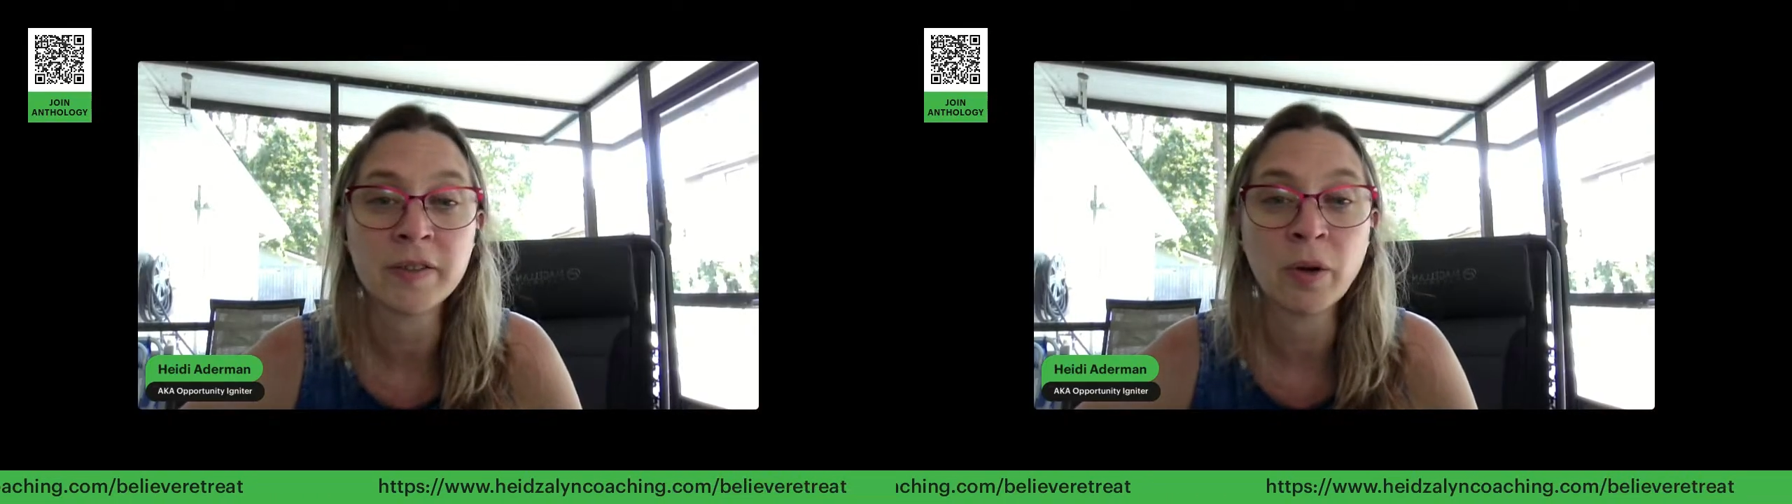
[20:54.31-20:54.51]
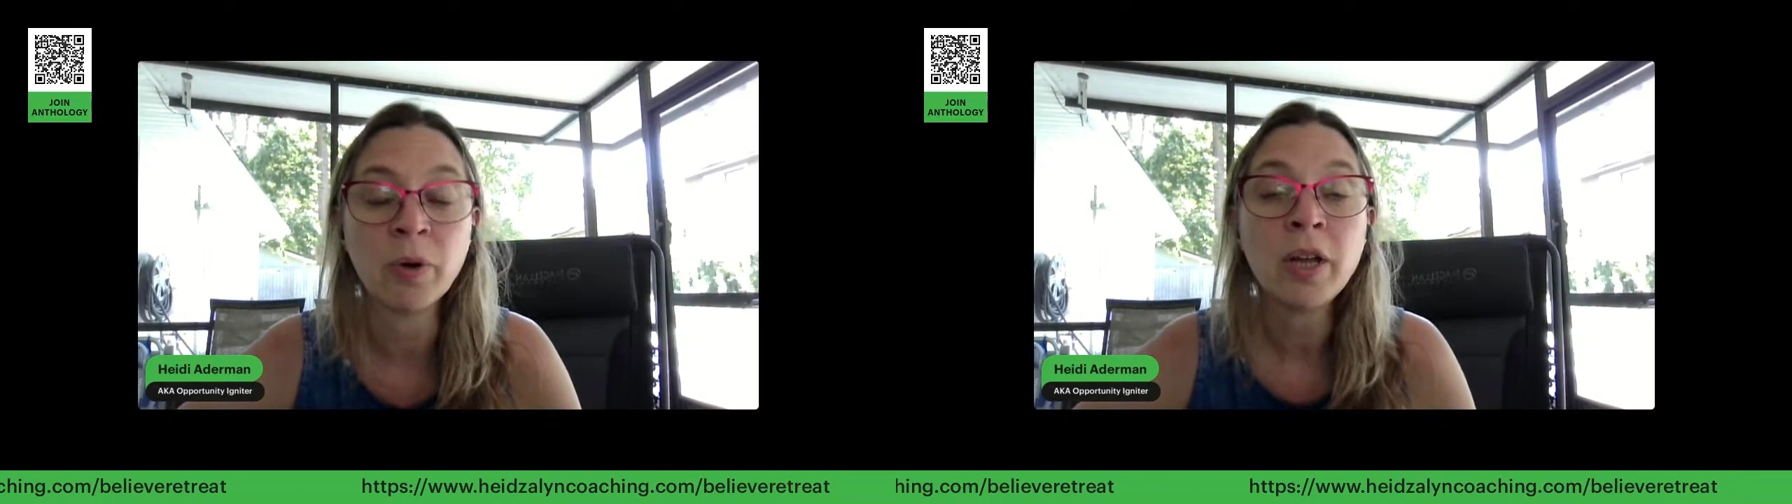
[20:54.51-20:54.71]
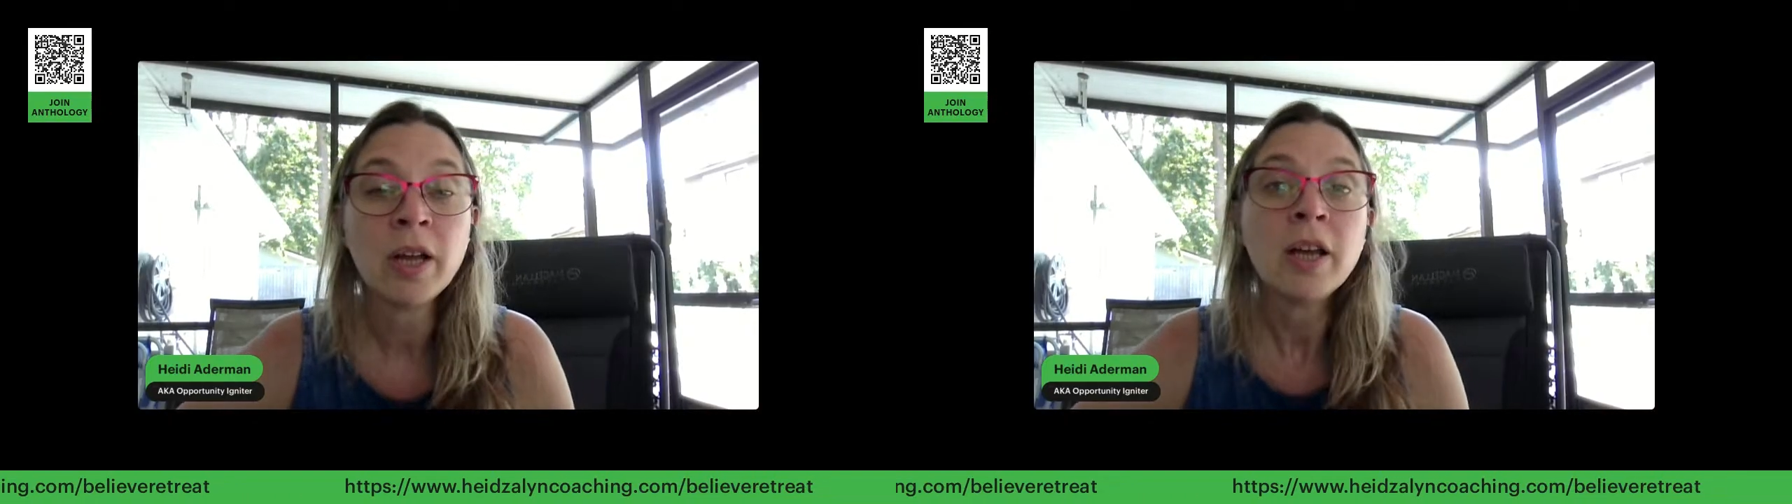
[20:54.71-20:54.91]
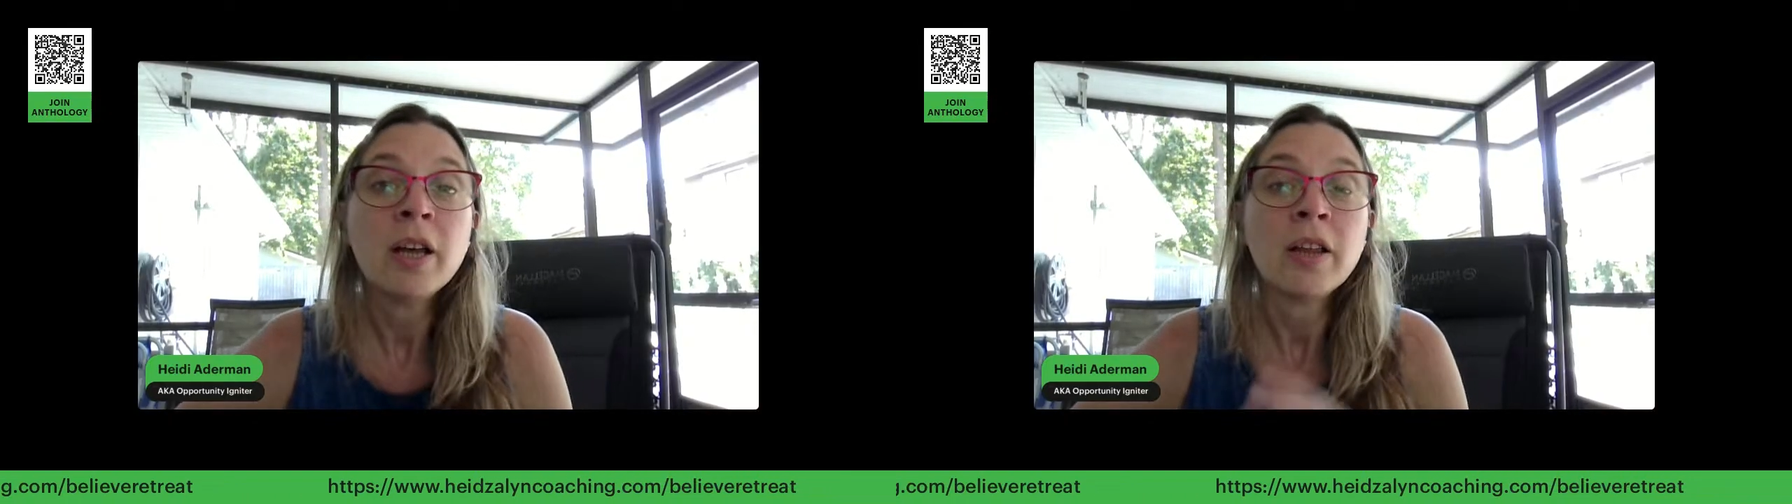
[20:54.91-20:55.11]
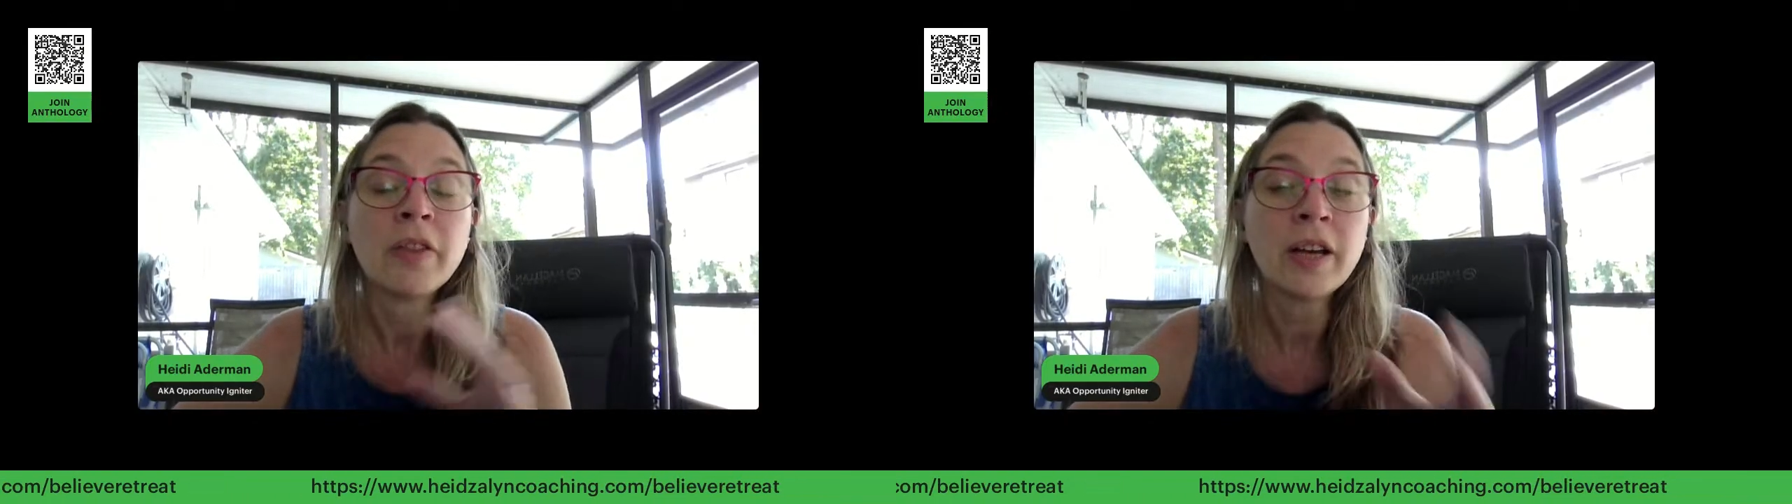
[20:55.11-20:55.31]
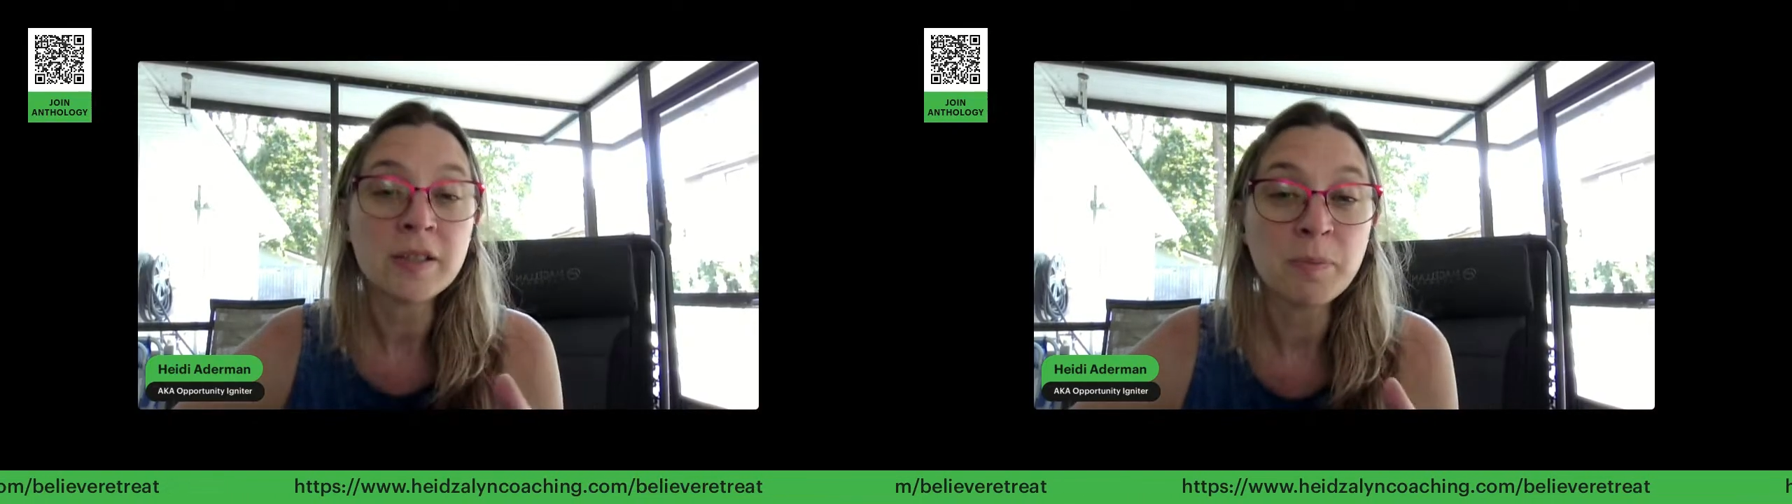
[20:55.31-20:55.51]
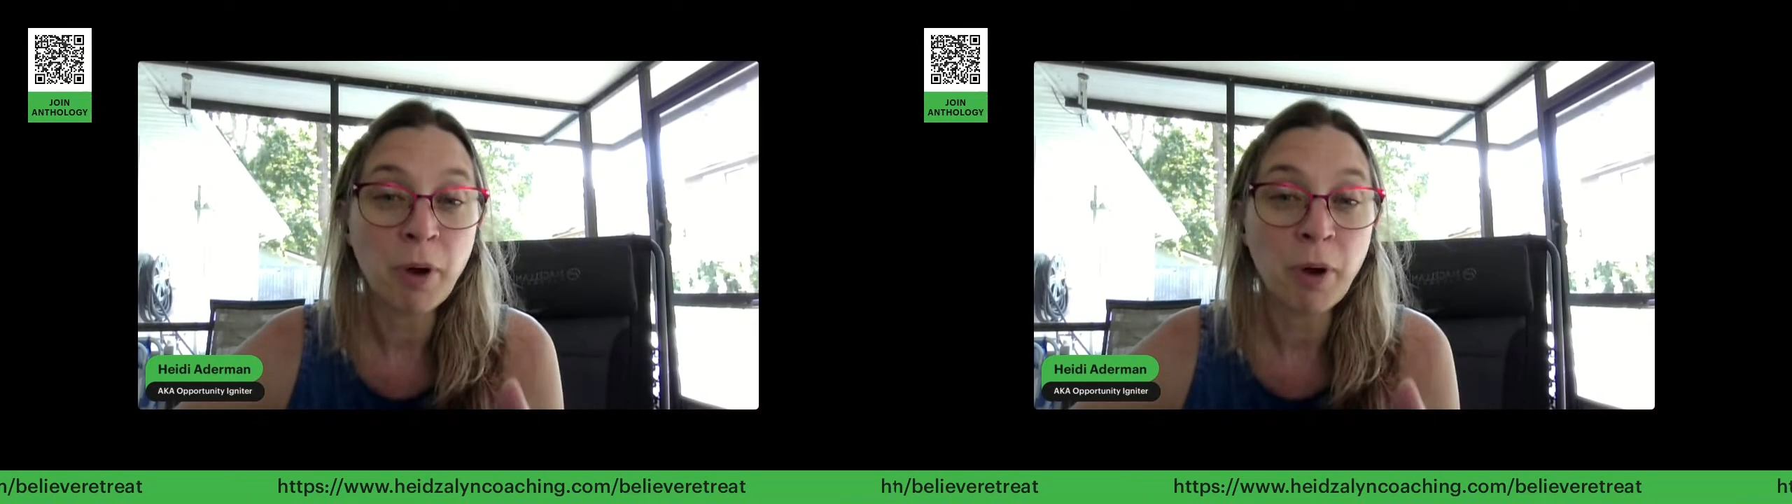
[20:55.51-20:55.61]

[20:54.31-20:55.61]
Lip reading: So that's